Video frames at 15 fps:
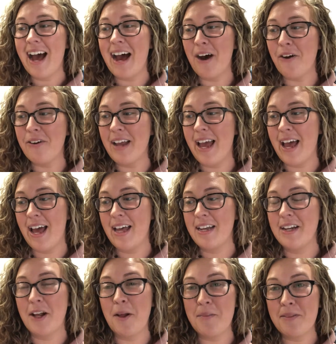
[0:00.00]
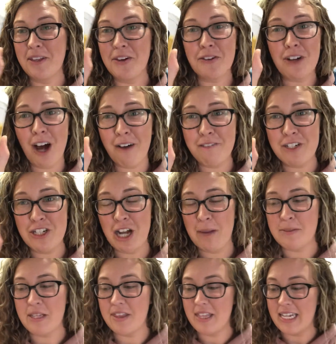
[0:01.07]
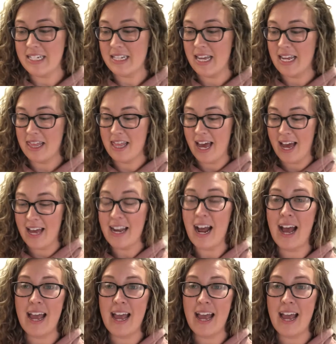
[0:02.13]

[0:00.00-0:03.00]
out at um, little coffee shops and things like that.